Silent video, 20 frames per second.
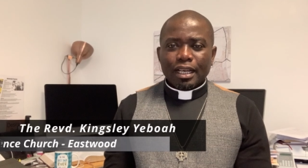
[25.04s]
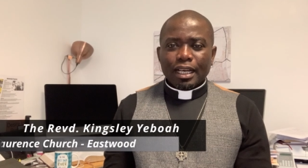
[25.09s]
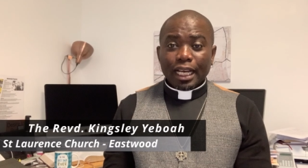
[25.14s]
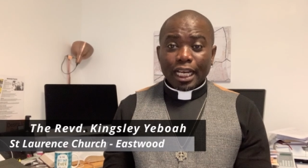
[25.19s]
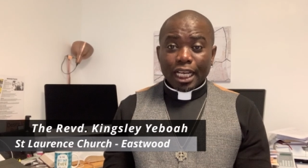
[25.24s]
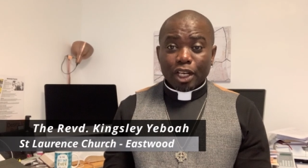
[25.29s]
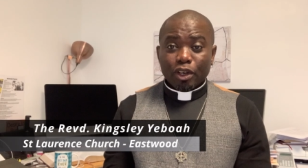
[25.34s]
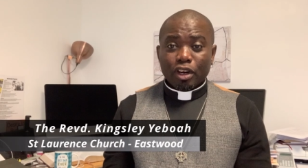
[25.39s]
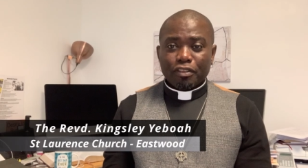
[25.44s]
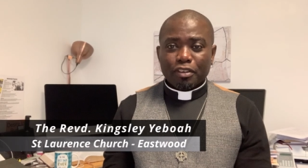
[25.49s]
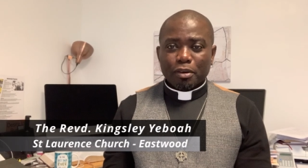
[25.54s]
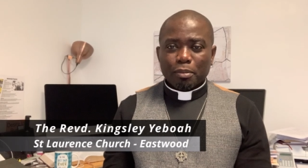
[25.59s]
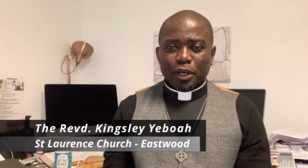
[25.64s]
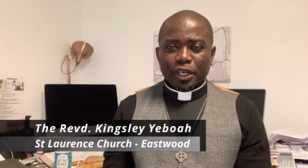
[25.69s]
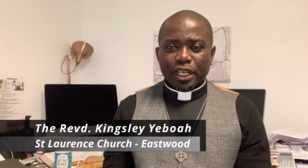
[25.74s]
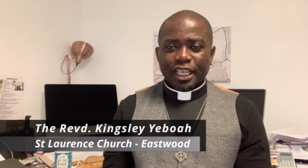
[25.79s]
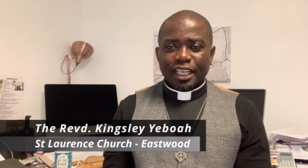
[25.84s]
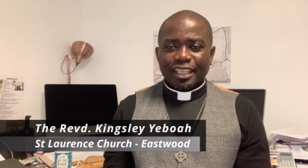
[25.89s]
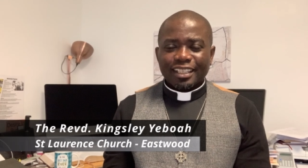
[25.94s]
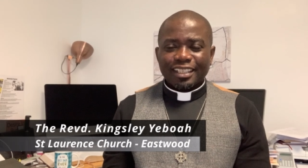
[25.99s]
Hello
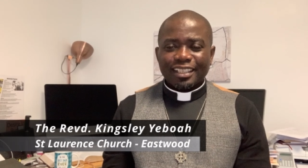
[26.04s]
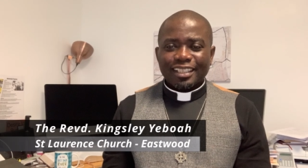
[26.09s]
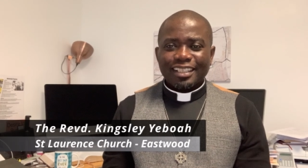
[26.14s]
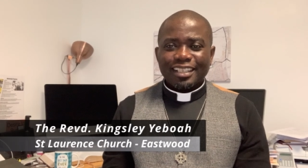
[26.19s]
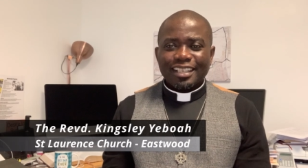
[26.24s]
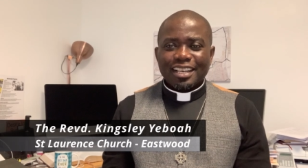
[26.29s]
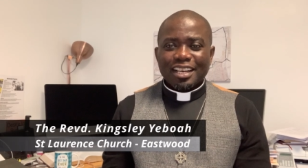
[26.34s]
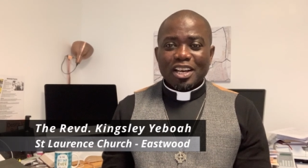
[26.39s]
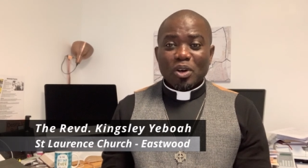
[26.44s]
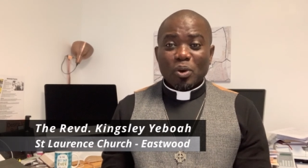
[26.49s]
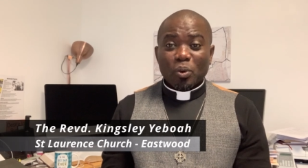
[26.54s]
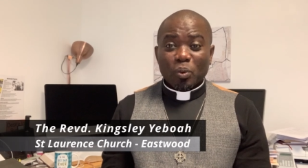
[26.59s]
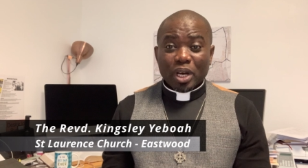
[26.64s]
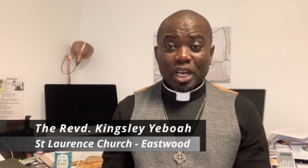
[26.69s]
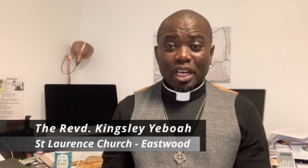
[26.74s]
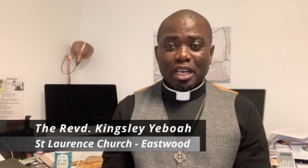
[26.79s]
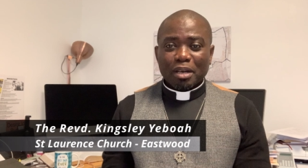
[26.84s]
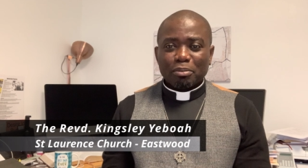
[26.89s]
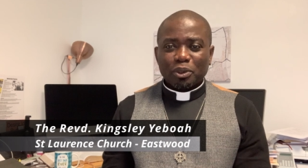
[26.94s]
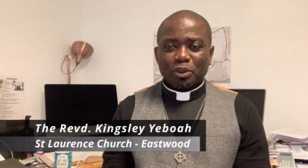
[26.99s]
everybody,
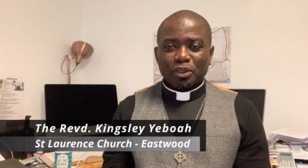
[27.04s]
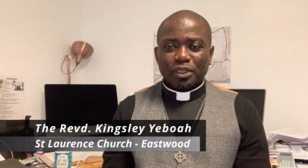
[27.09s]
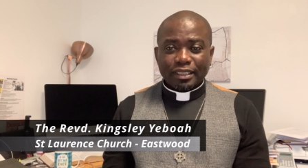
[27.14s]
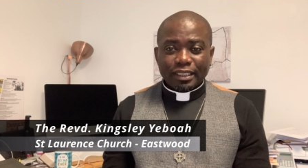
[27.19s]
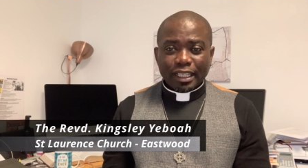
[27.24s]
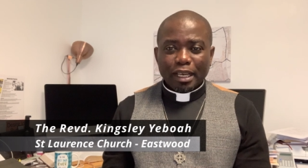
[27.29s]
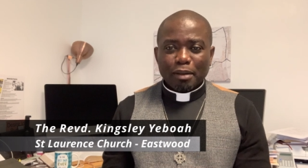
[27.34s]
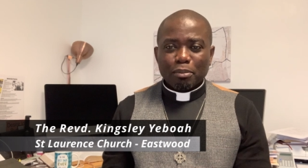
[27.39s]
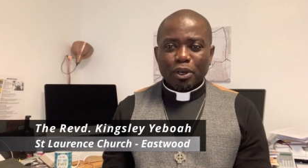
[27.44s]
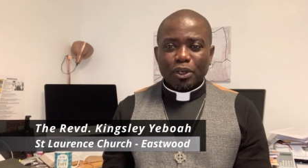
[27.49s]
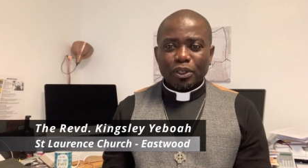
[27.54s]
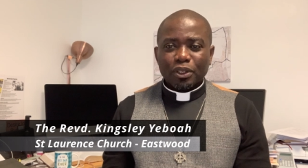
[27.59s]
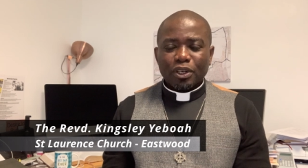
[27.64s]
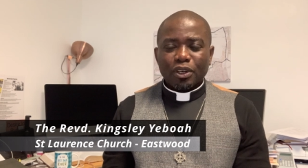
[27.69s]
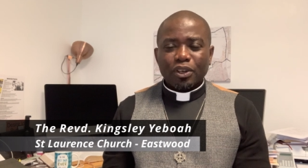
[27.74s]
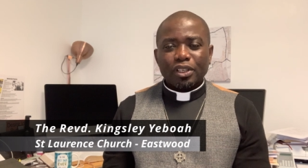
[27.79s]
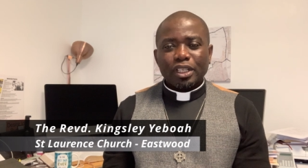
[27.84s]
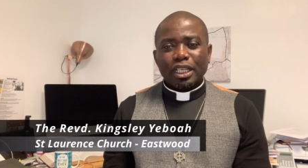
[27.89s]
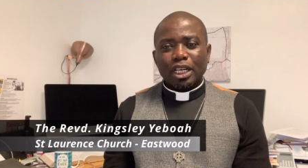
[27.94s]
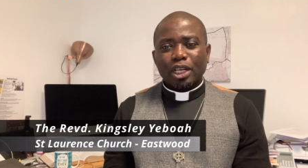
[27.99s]
welcome to Sermon
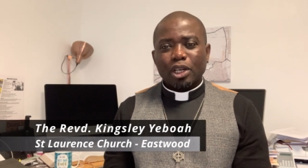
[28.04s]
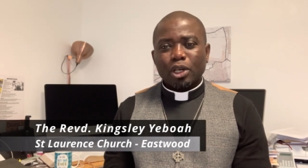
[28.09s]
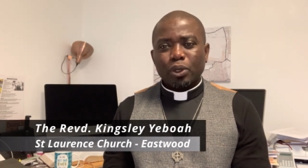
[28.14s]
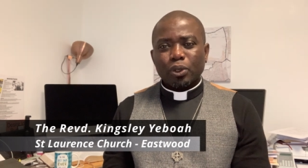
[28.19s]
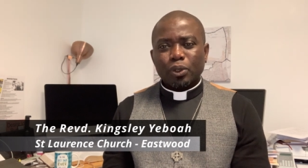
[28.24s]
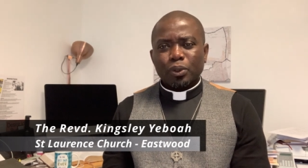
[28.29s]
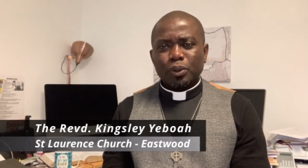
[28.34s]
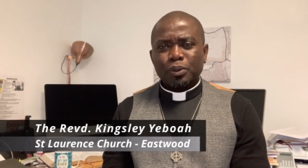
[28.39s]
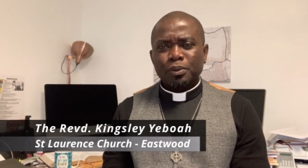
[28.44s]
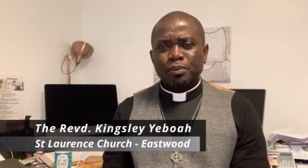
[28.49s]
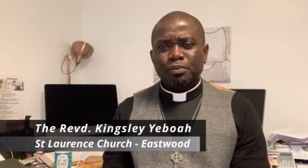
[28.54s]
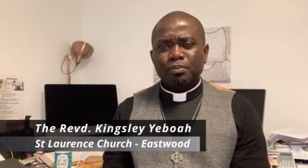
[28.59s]
on the Go.